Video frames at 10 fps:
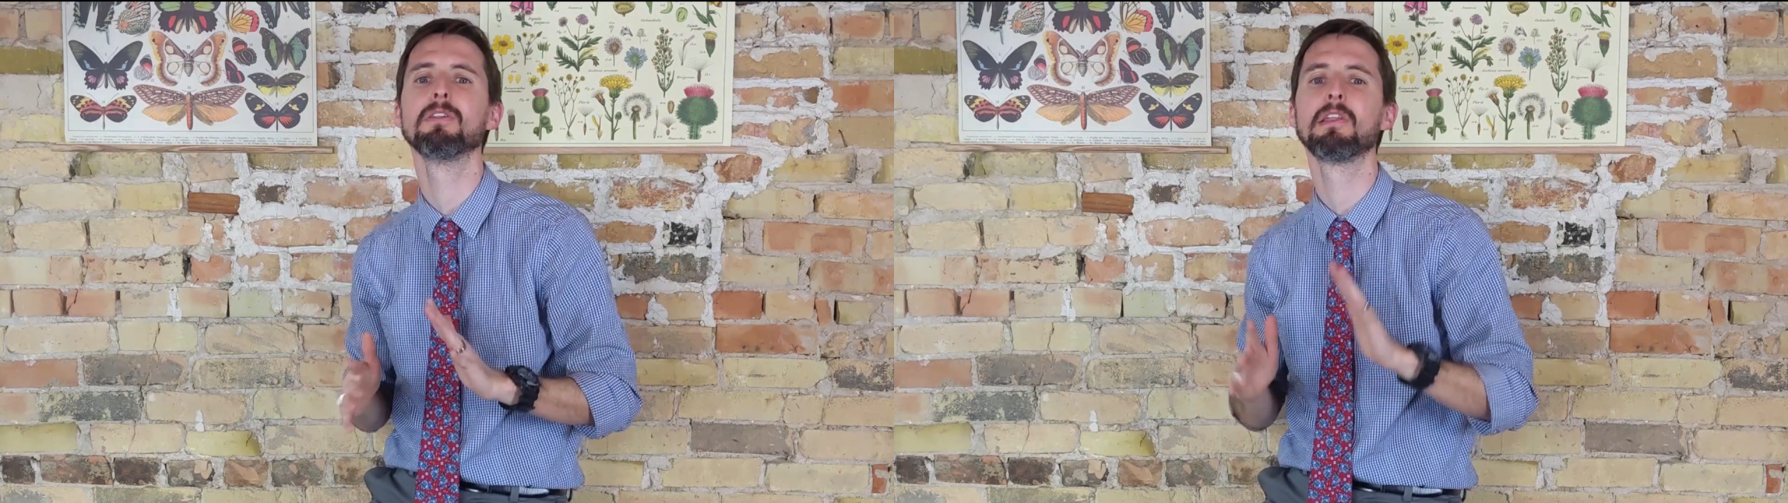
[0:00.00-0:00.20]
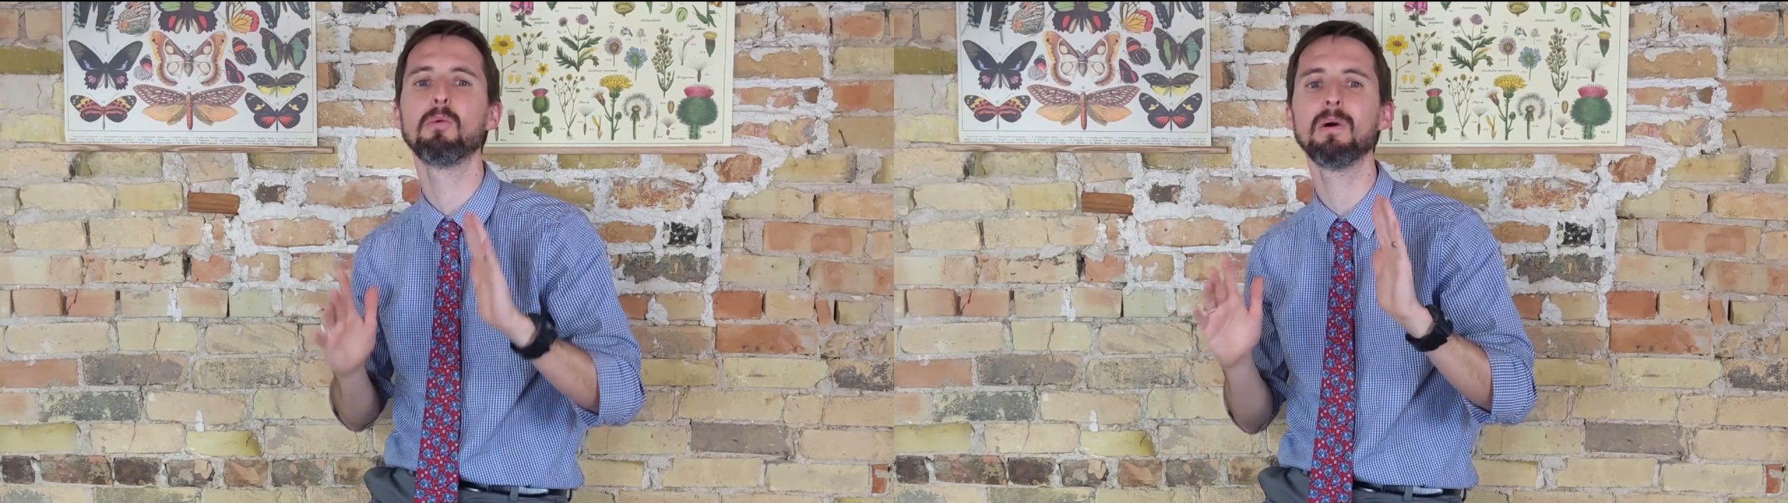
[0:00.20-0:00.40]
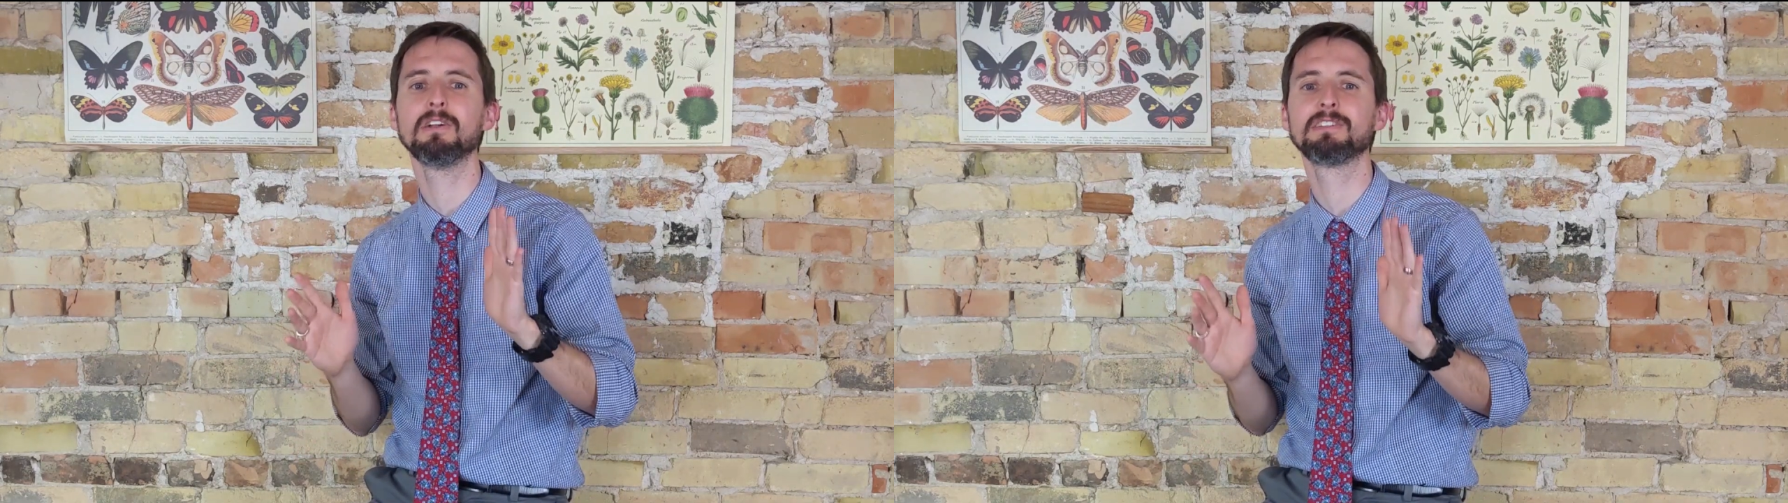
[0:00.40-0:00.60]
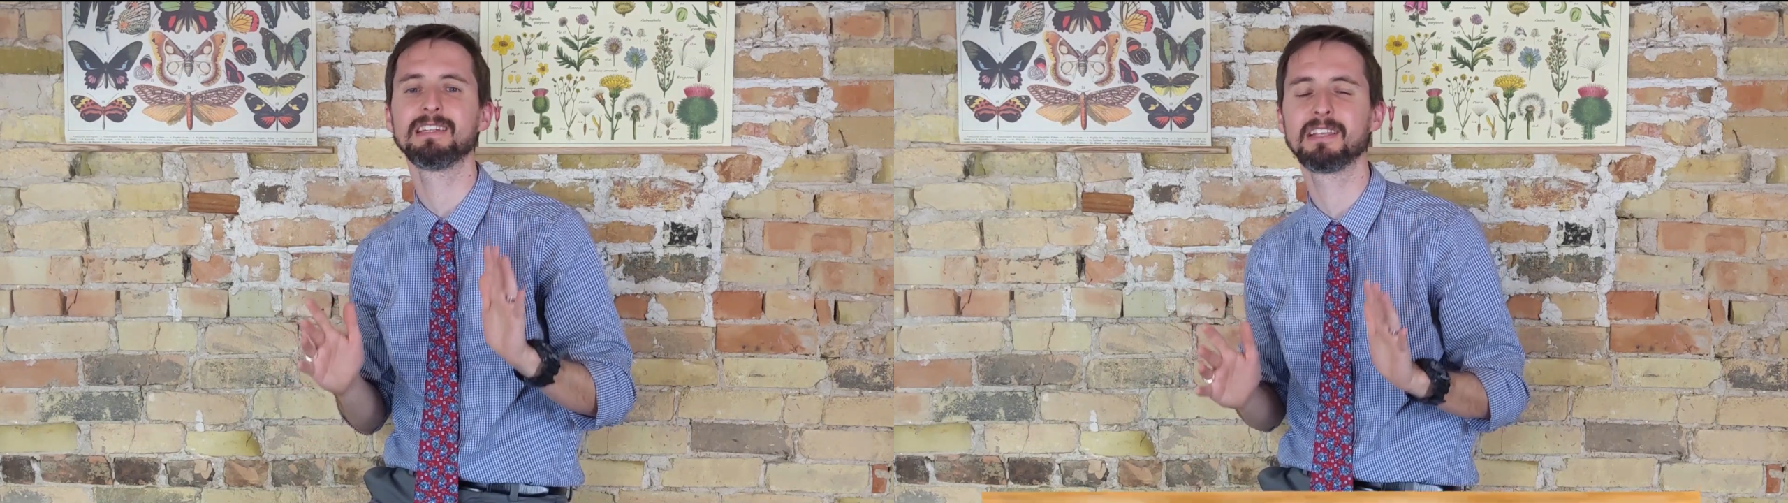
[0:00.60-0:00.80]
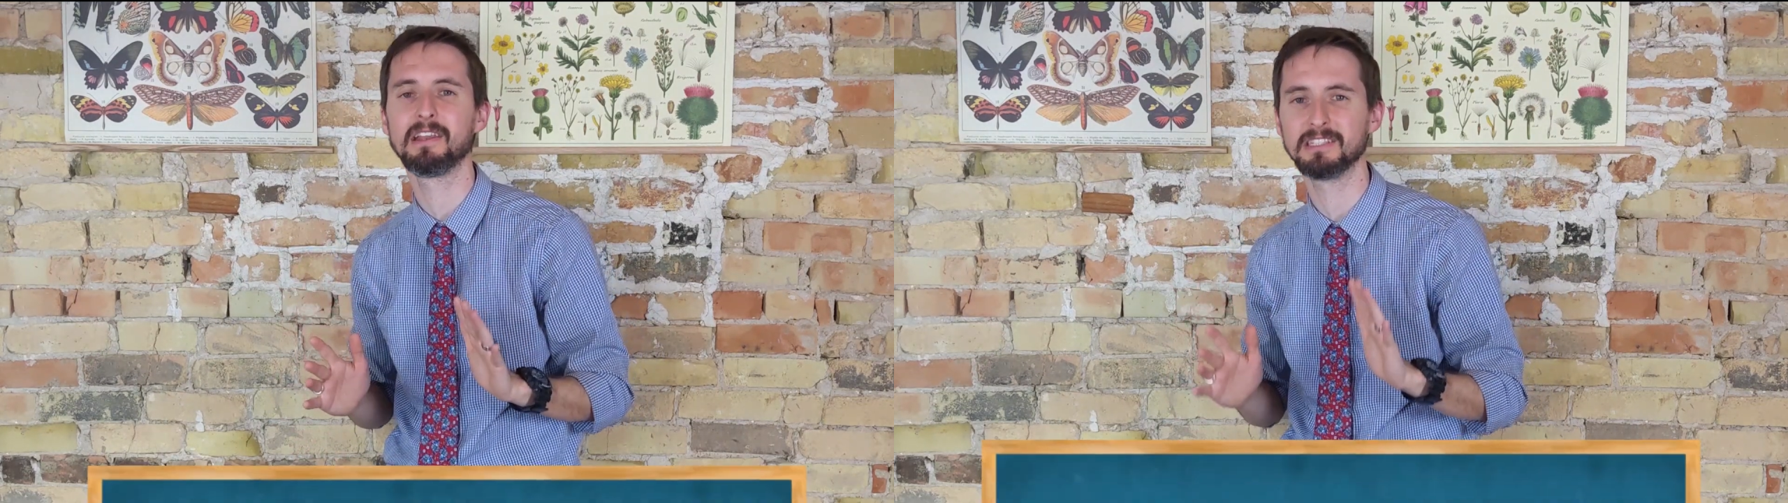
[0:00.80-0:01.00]
than a well
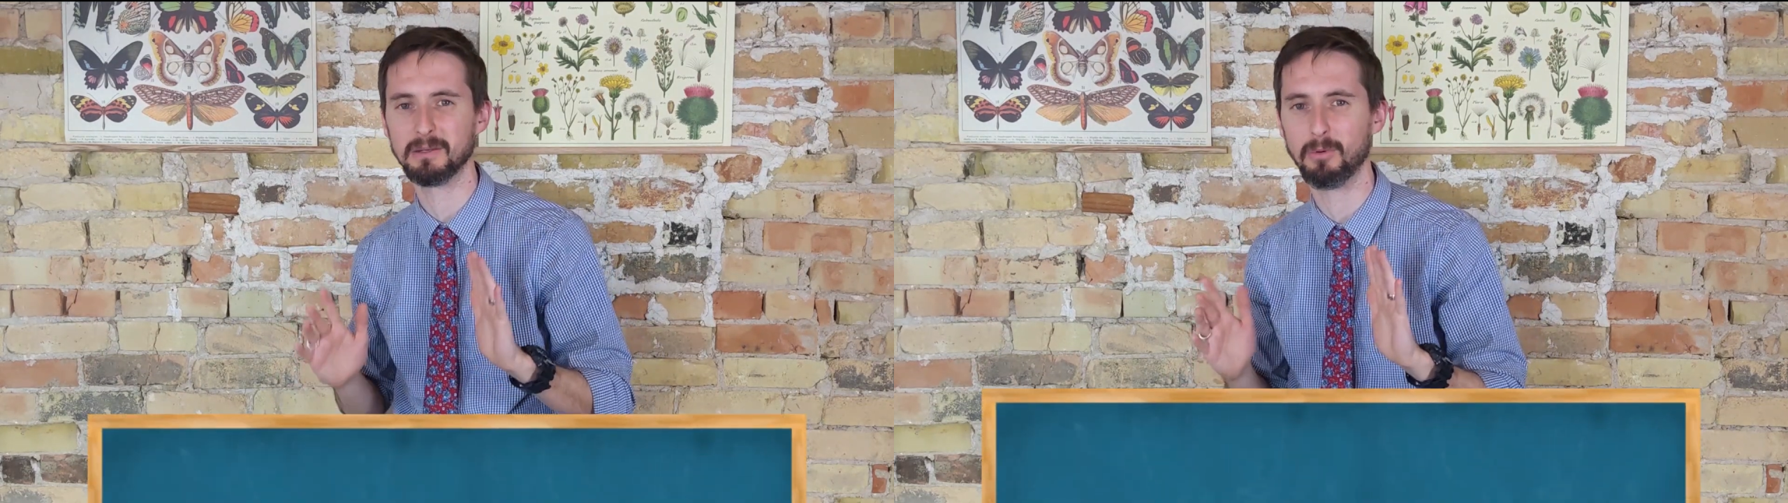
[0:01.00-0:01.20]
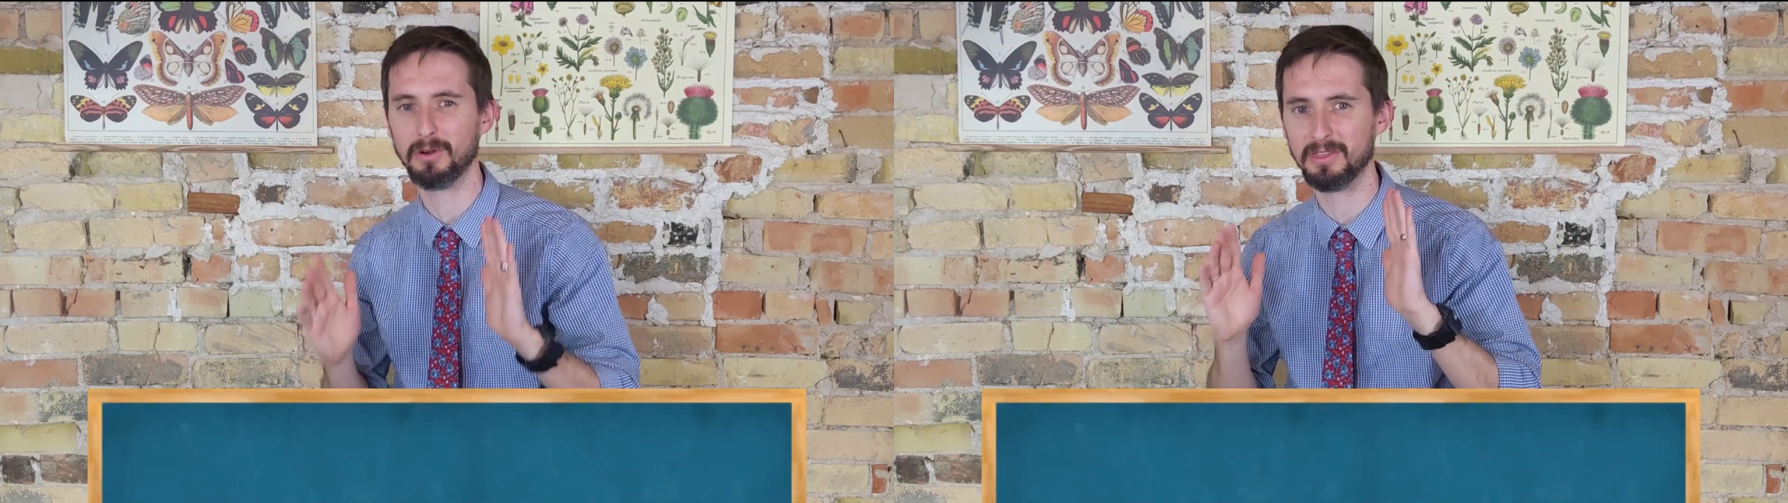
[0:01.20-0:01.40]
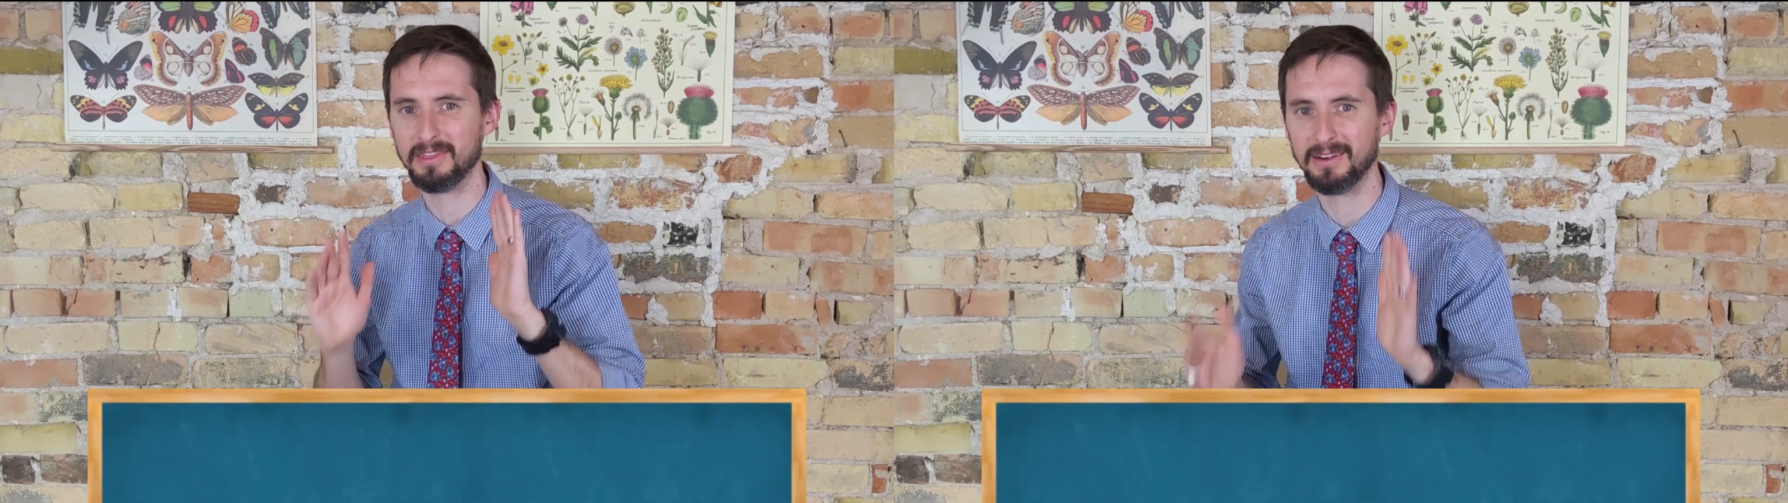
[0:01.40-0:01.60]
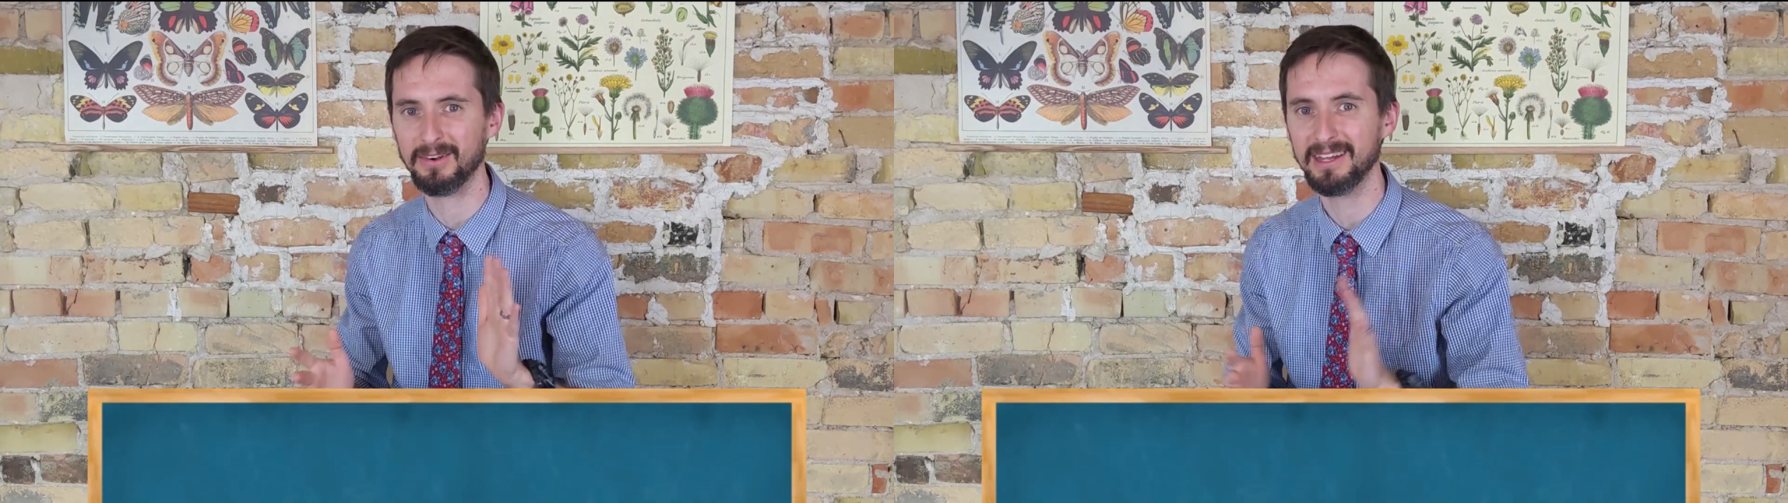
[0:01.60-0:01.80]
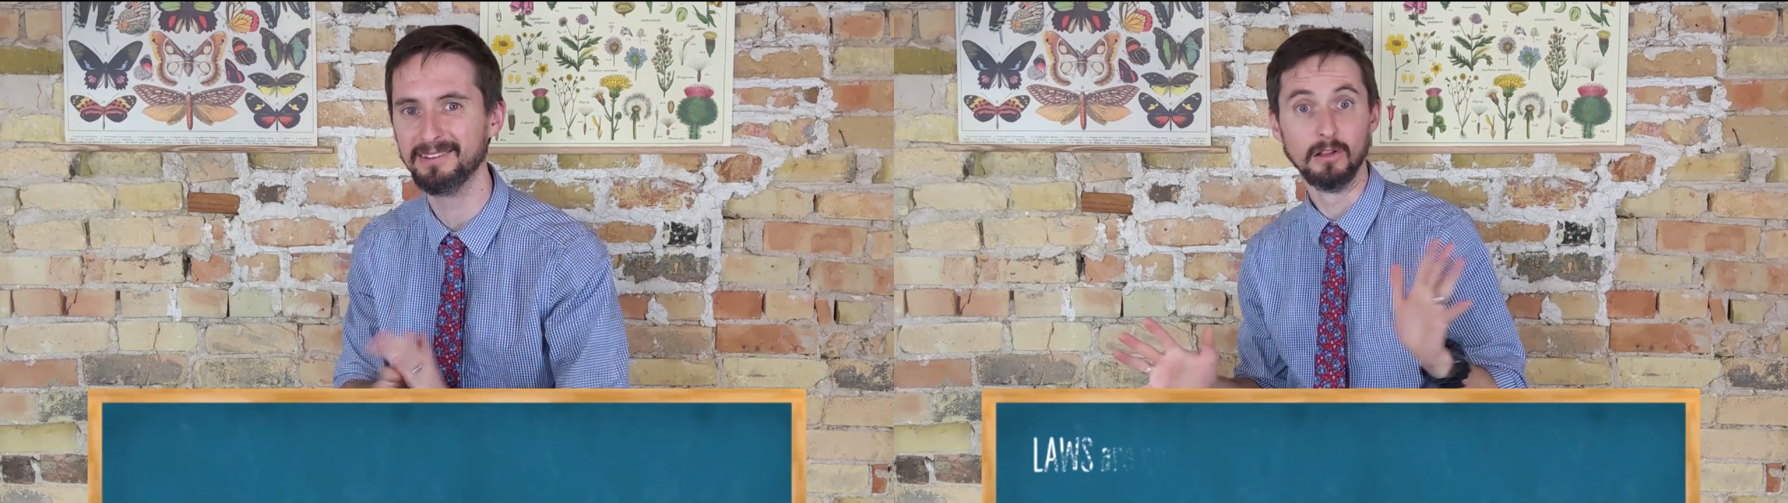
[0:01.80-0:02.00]
tested and supported theory.